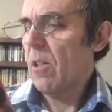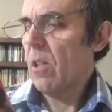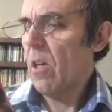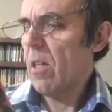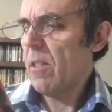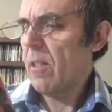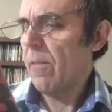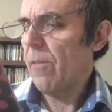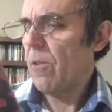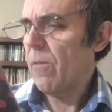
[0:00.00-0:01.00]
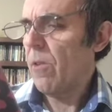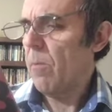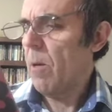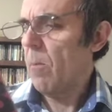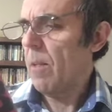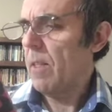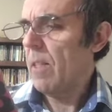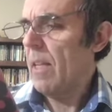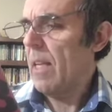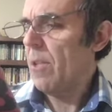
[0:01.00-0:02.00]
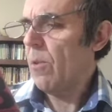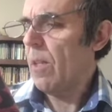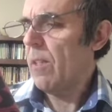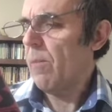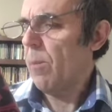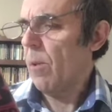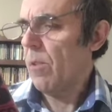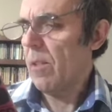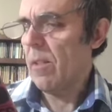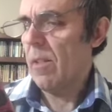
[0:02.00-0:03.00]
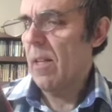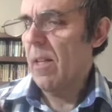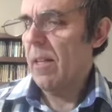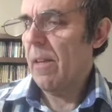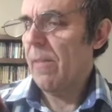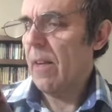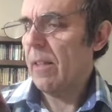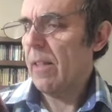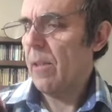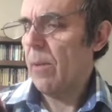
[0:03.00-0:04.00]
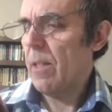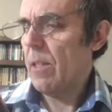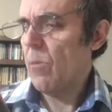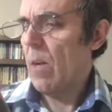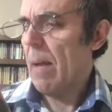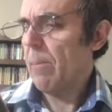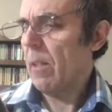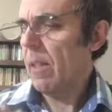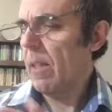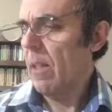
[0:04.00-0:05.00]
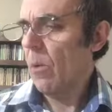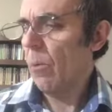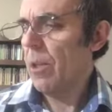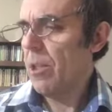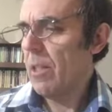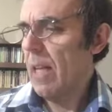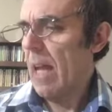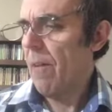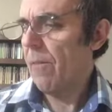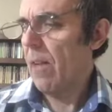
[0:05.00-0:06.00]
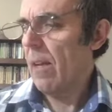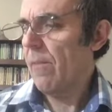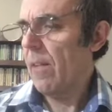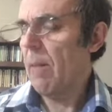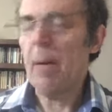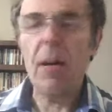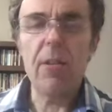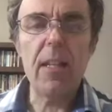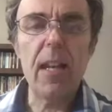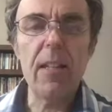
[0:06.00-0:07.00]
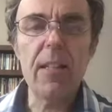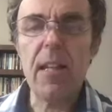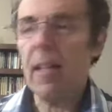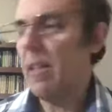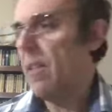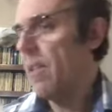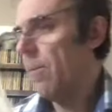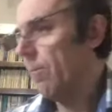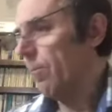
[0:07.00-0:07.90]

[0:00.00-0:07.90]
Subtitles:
caused in the first few moments an increase of pulses. The effect decreases rapidly, reaching the half-life in about 10 seconds.